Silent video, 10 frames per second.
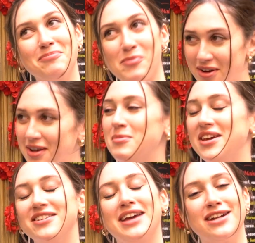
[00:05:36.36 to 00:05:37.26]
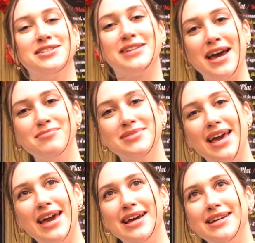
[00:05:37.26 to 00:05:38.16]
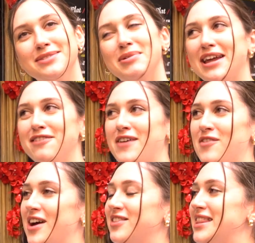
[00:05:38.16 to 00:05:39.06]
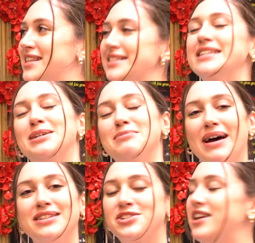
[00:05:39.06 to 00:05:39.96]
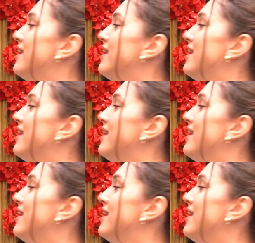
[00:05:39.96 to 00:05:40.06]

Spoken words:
we were coming here to catch scams and we kind of found out that this is a bad street.